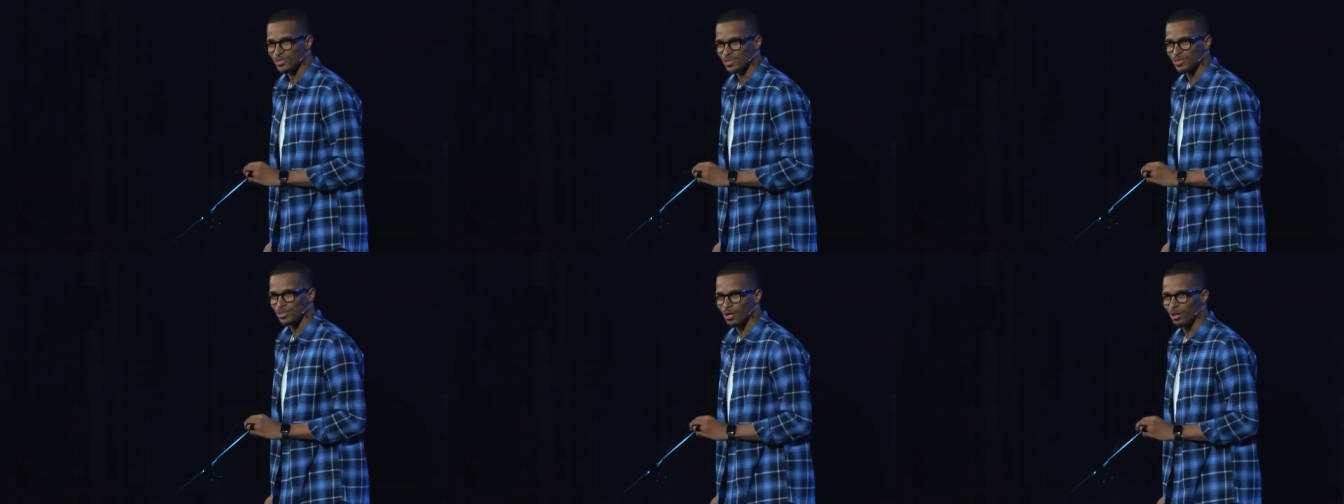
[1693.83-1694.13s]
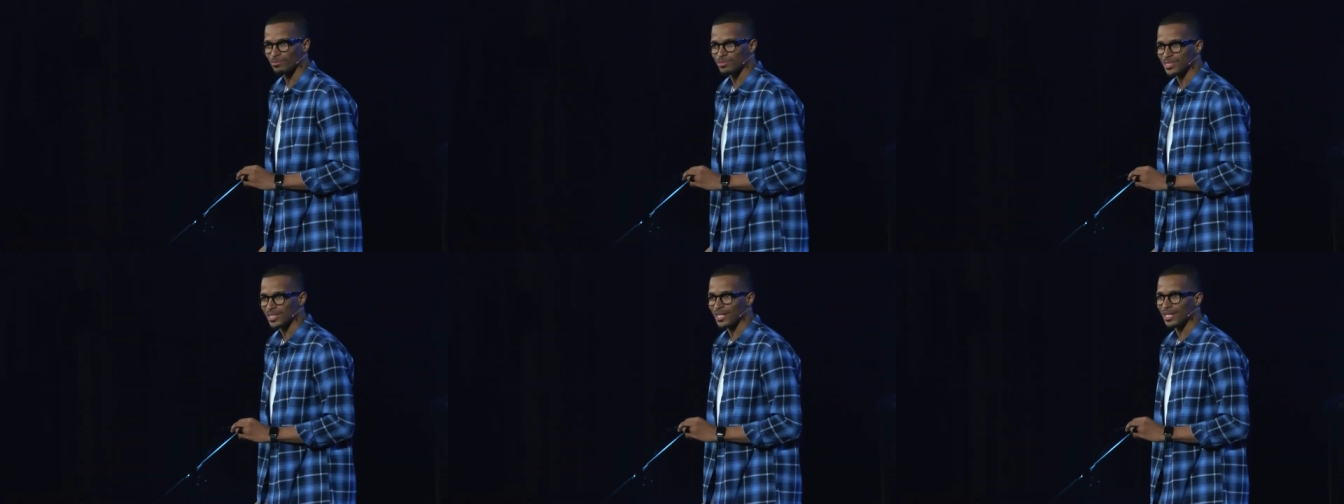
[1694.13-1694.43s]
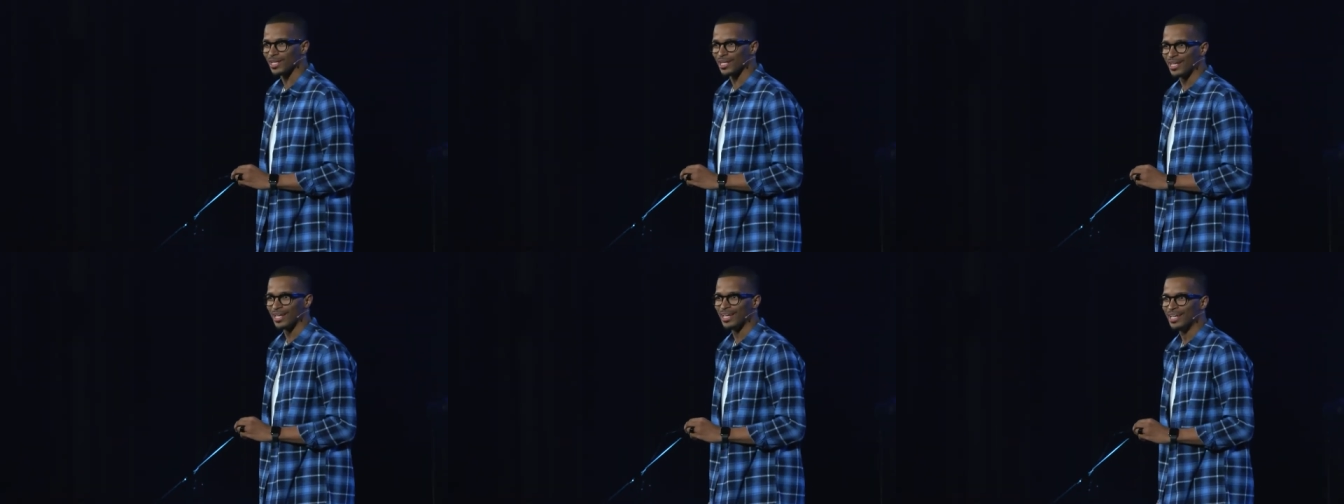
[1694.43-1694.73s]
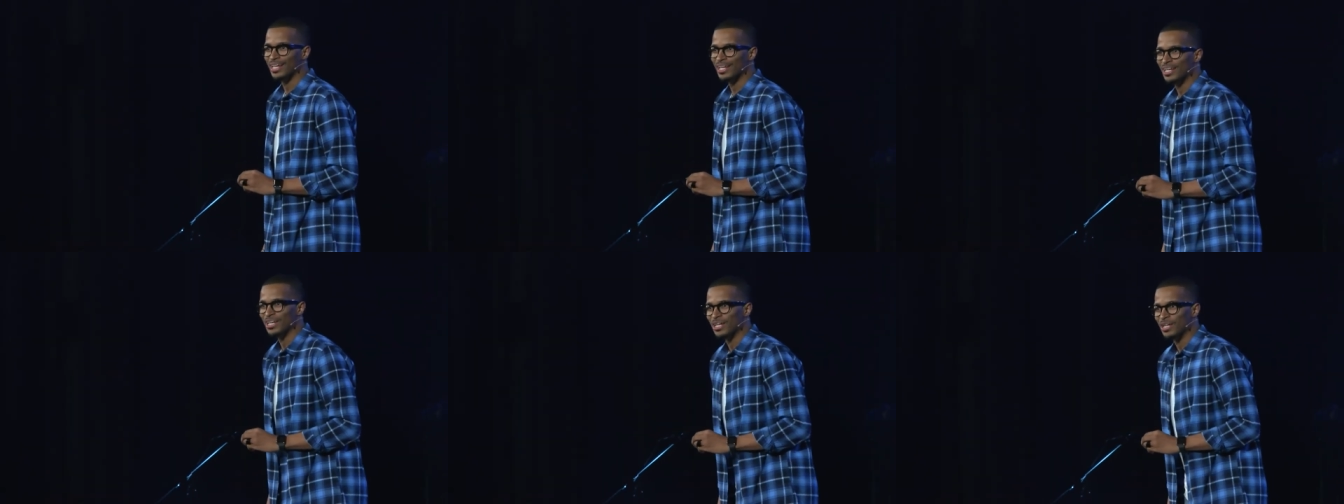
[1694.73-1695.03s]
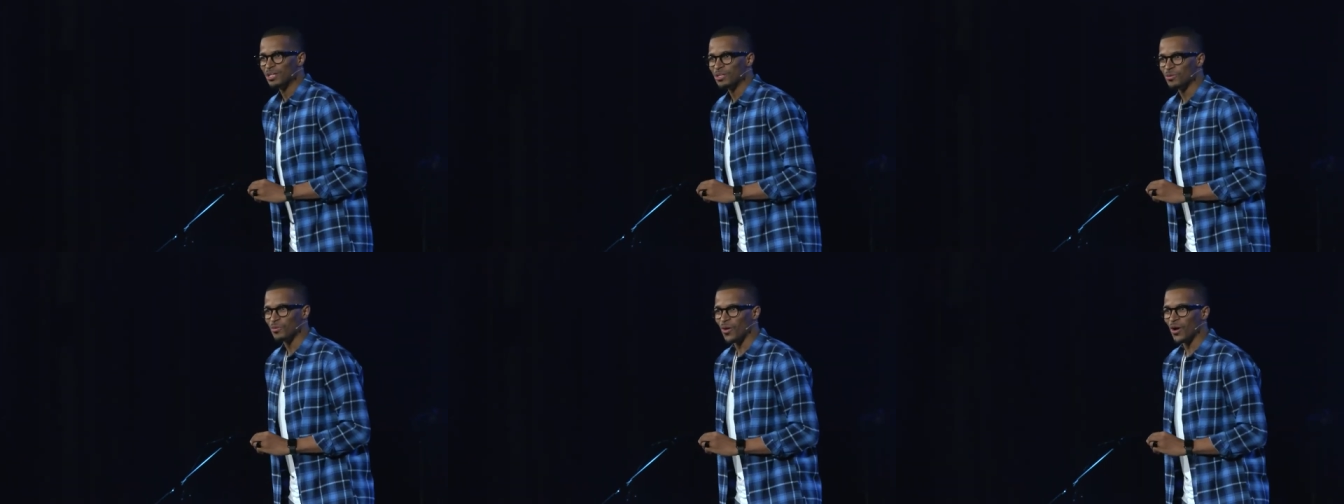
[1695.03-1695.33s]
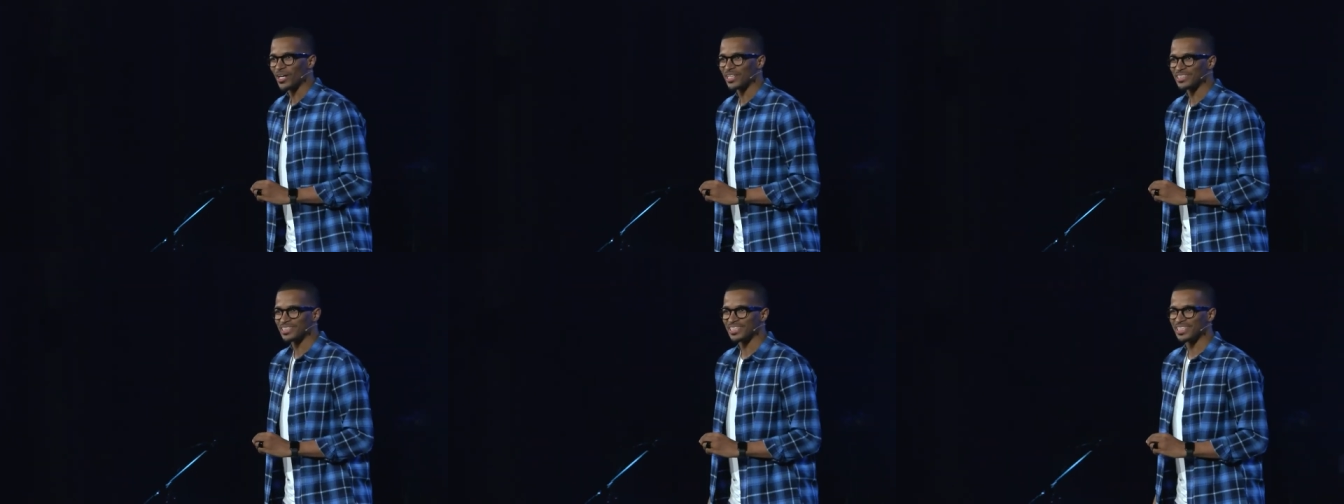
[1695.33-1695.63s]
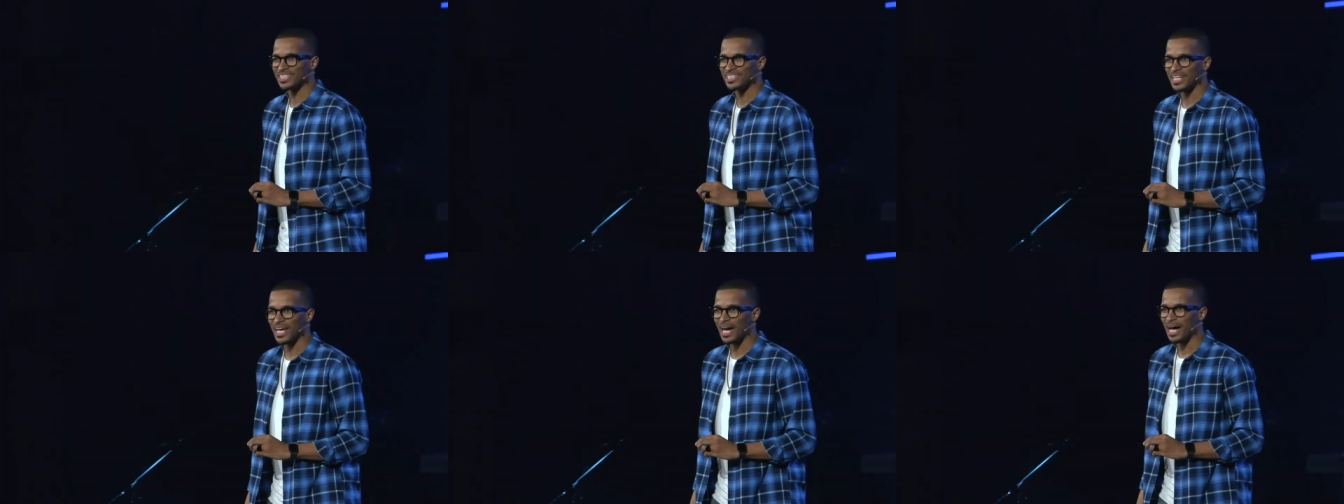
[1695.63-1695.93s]
You know what I'm saying? You walk into the
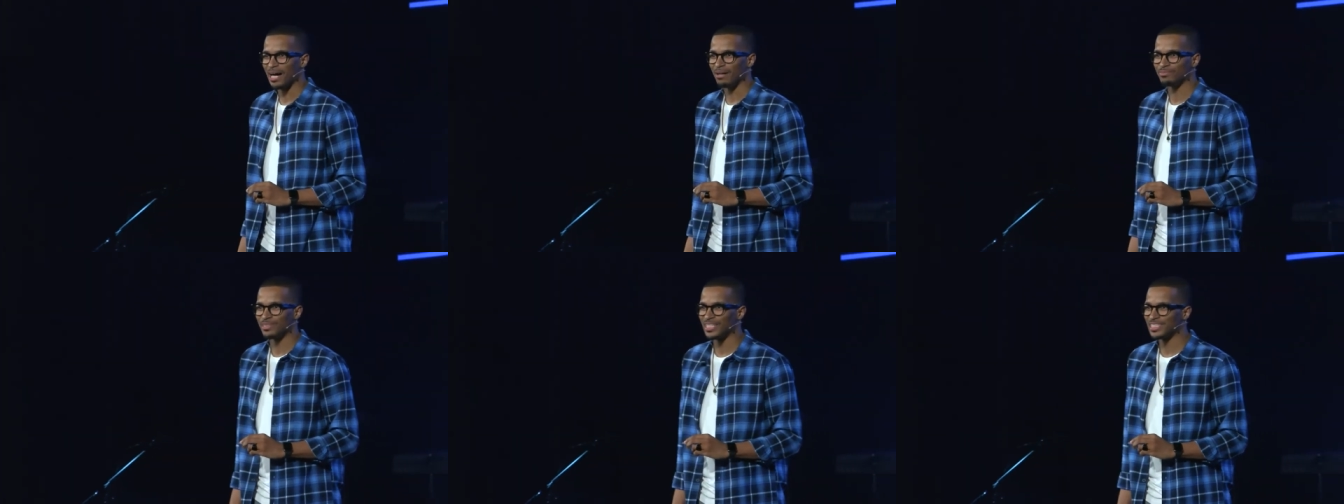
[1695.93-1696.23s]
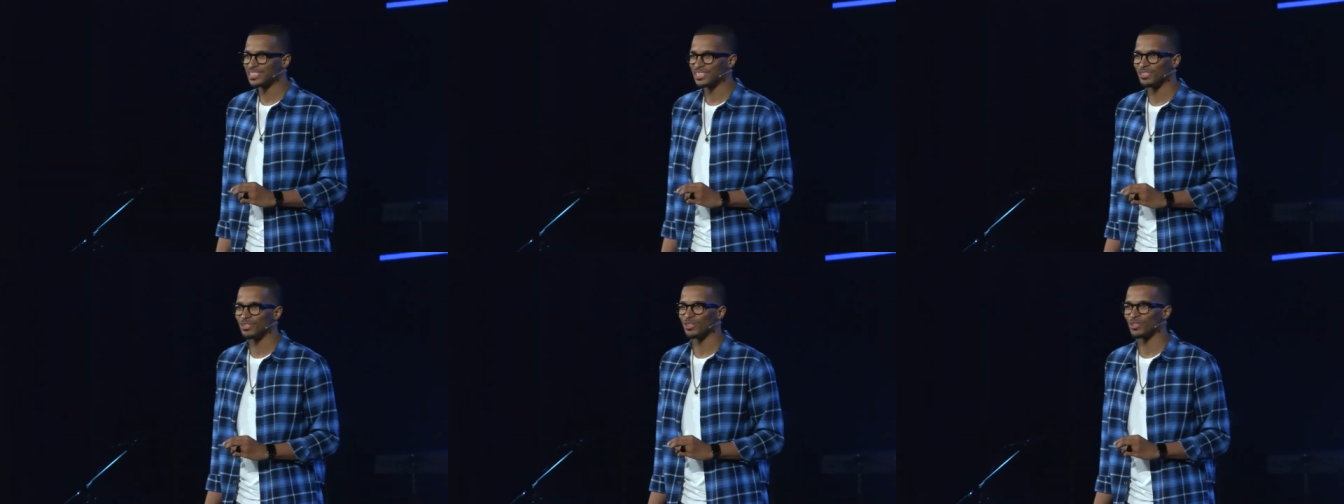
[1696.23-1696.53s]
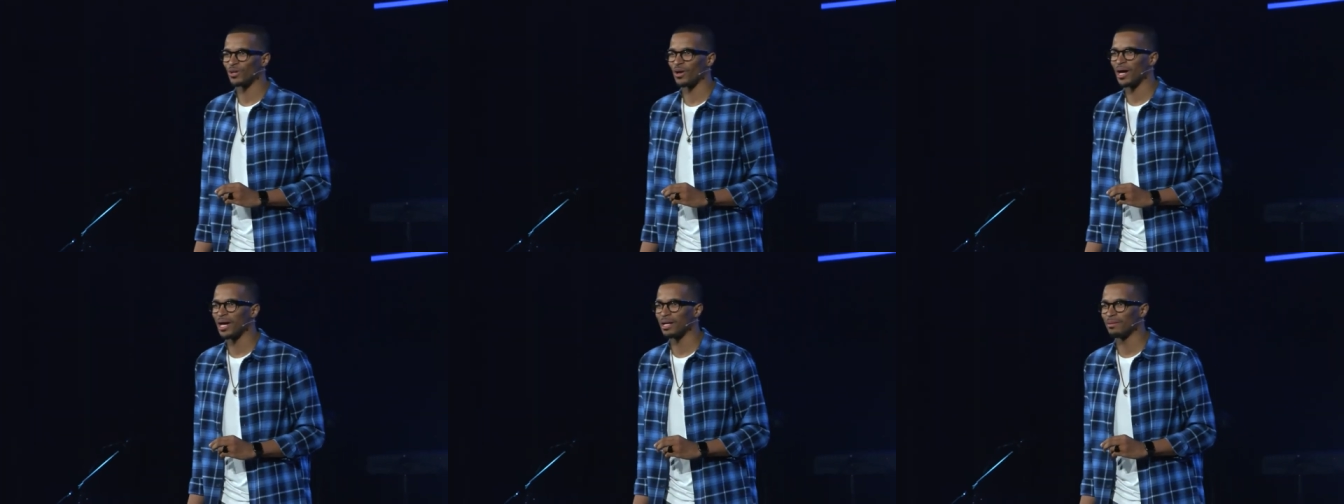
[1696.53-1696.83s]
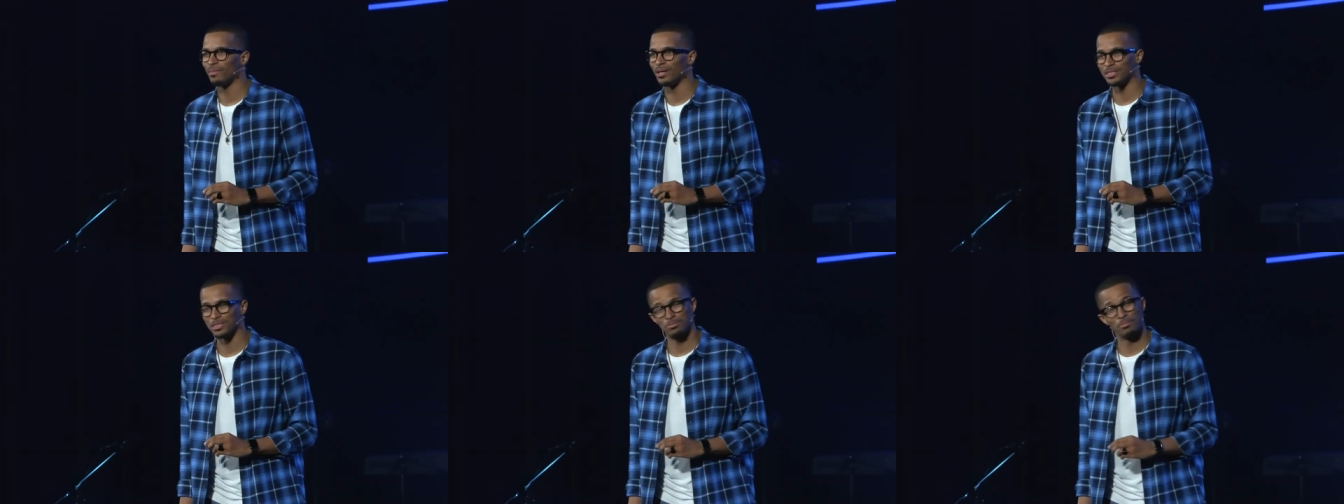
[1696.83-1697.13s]
job, they still crying about you.